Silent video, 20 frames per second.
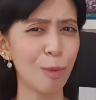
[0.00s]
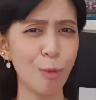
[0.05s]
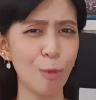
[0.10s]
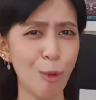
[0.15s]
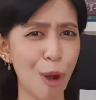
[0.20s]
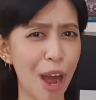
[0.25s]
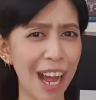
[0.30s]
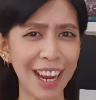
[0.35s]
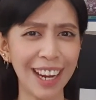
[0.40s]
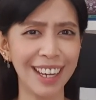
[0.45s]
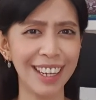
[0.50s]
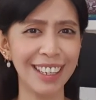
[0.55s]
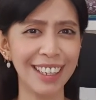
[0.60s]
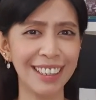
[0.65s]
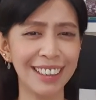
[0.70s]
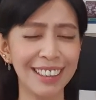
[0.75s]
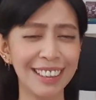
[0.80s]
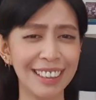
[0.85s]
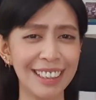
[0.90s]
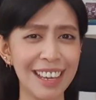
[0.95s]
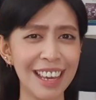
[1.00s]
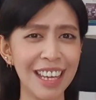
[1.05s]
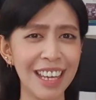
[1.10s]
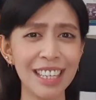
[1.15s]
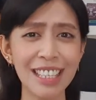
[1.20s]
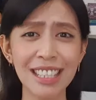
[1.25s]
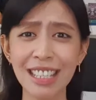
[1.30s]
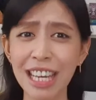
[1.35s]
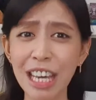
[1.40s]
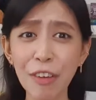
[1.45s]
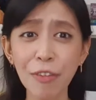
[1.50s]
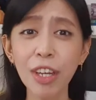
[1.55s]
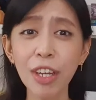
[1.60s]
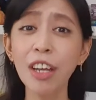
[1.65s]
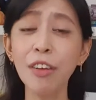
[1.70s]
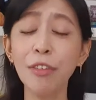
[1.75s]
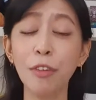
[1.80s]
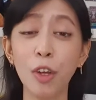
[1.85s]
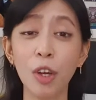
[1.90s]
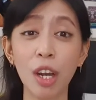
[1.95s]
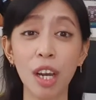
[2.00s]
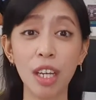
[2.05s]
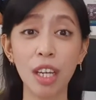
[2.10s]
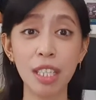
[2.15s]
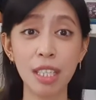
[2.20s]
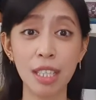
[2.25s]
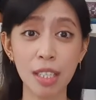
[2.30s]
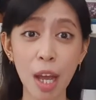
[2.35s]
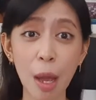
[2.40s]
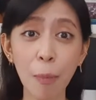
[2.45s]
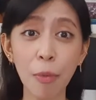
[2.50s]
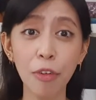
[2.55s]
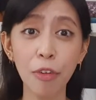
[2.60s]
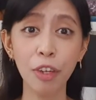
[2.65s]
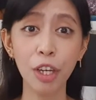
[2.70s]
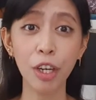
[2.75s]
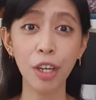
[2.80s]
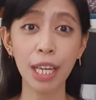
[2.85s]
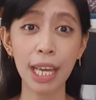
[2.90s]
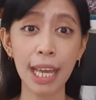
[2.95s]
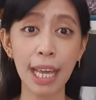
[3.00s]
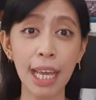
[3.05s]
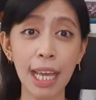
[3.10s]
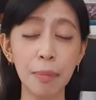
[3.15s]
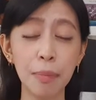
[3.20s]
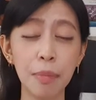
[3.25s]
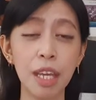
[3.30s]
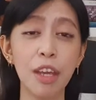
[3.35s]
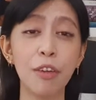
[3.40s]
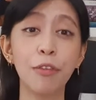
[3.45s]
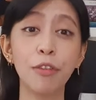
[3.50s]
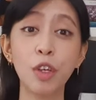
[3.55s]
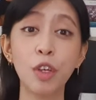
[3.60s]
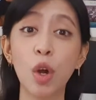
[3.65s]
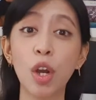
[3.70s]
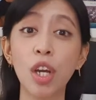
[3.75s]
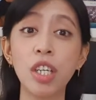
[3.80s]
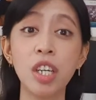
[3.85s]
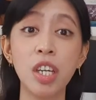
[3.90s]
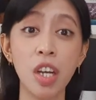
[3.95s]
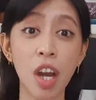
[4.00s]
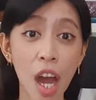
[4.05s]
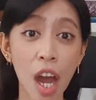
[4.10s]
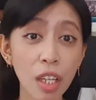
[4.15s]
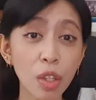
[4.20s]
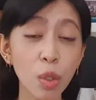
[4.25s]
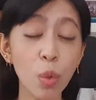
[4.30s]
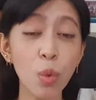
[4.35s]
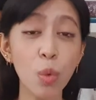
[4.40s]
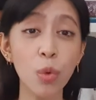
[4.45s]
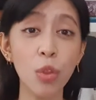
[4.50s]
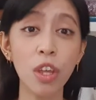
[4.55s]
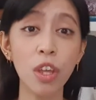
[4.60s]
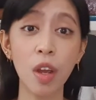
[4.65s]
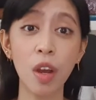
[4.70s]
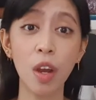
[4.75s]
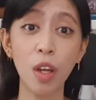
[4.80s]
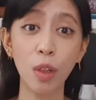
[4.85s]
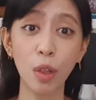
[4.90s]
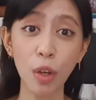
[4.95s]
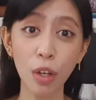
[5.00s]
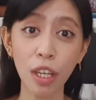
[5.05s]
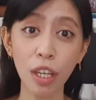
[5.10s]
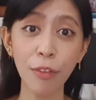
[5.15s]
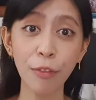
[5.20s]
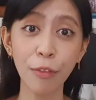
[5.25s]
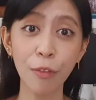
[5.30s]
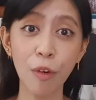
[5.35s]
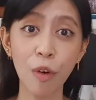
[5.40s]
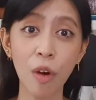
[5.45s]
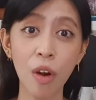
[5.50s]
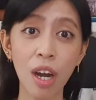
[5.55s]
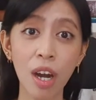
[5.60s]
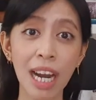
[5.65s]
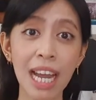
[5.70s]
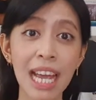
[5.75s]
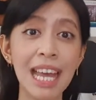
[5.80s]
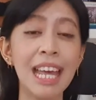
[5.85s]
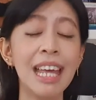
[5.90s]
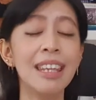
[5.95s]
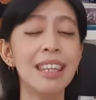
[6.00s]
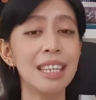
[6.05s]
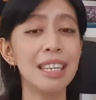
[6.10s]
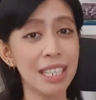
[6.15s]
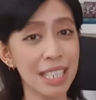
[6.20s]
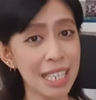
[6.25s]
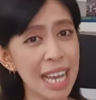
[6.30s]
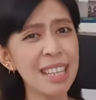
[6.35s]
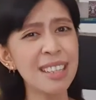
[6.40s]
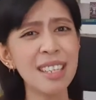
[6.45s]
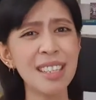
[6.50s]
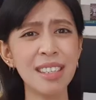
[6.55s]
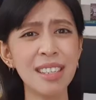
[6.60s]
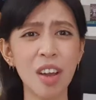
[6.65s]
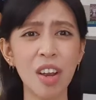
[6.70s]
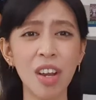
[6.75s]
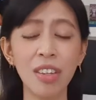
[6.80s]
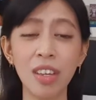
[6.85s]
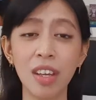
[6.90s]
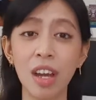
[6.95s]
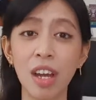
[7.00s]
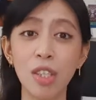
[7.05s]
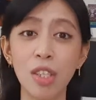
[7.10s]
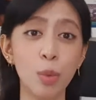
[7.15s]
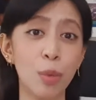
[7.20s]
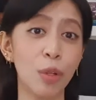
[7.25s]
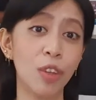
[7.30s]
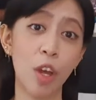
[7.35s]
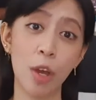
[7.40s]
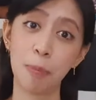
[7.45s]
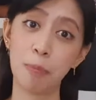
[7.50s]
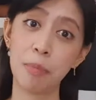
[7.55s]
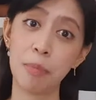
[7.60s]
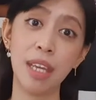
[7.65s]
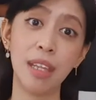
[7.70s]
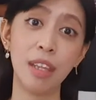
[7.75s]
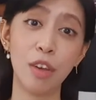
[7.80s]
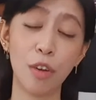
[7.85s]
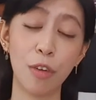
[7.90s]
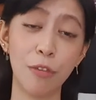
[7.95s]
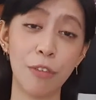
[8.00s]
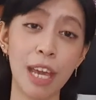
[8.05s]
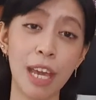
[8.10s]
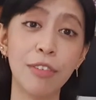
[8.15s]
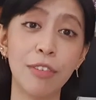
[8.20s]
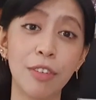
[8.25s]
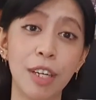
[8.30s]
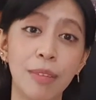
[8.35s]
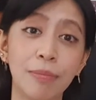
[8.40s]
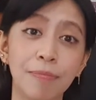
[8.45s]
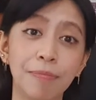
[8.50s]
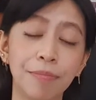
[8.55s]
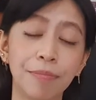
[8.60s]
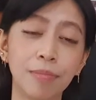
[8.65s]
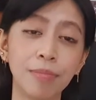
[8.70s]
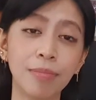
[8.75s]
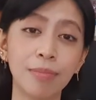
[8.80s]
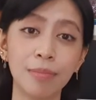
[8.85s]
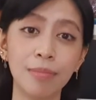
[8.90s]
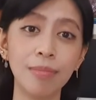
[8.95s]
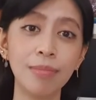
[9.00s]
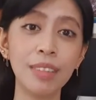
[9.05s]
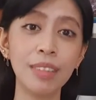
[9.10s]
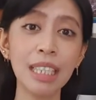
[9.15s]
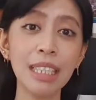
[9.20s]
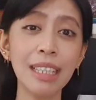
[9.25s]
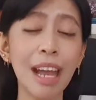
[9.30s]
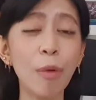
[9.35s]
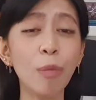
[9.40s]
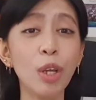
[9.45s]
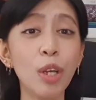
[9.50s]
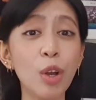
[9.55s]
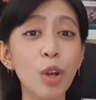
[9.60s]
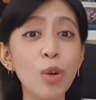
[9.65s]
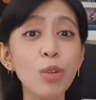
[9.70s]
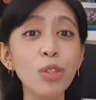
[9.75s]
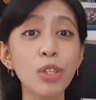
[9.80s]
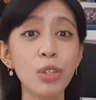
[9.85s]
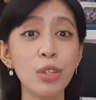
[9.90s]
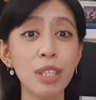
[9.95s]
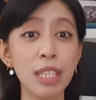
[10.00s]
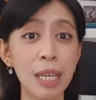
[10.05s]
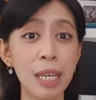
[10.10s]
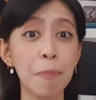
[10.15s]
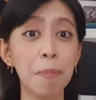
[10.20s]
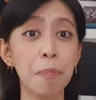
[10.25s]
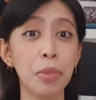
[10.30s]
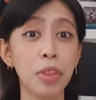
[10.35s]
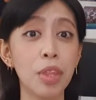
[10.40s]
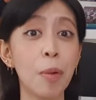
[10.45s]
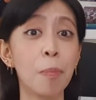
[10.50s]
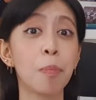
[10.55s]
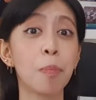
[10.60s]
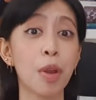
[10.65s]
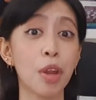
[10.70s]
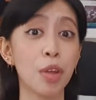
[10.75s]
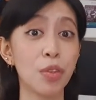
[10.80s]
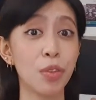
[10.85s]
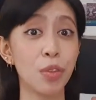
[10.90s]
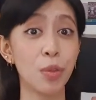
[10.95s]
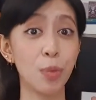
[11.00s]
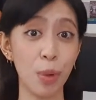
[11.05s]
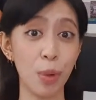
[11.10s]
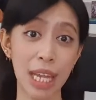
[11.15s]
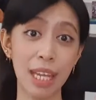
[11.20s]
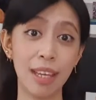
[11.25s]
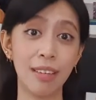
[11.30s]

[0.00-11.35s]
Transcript: why? Because even if you're at the top of your game, if you're not who they are looking for, then chances are the odds will not be in your favor. Now we go to tip number 3,